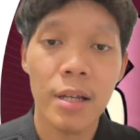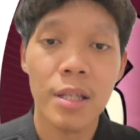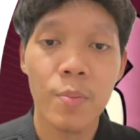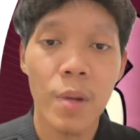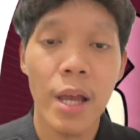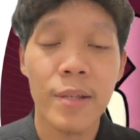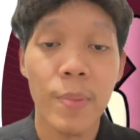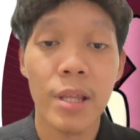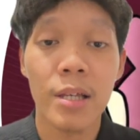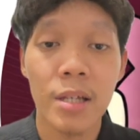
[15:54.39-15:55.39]
customer
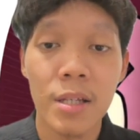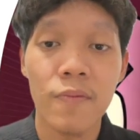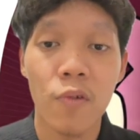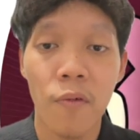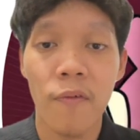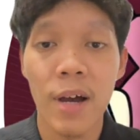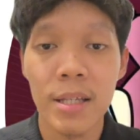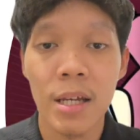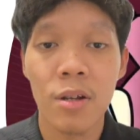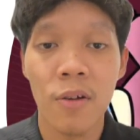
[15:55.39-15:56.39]
expectations for
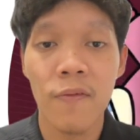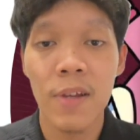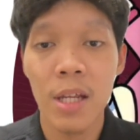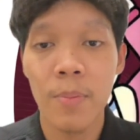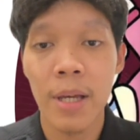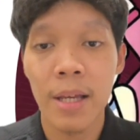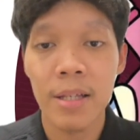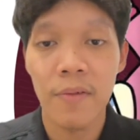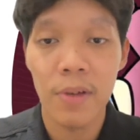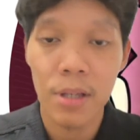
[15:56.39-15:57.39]
fast and convenient banking
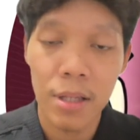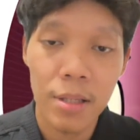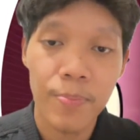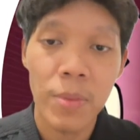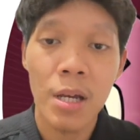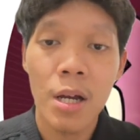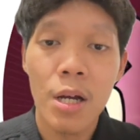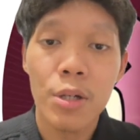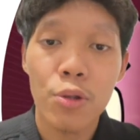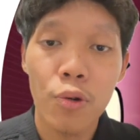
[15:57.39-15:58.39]
services.
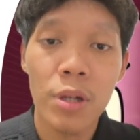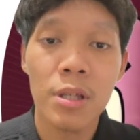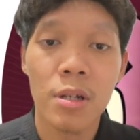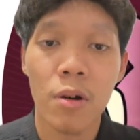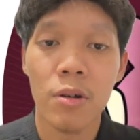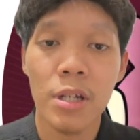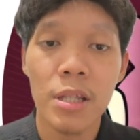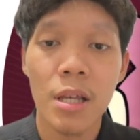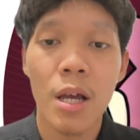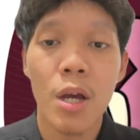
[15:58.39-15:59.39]
Through internal
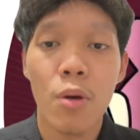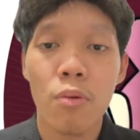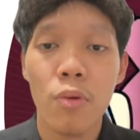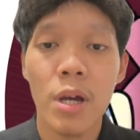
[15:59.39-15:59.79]
audit, we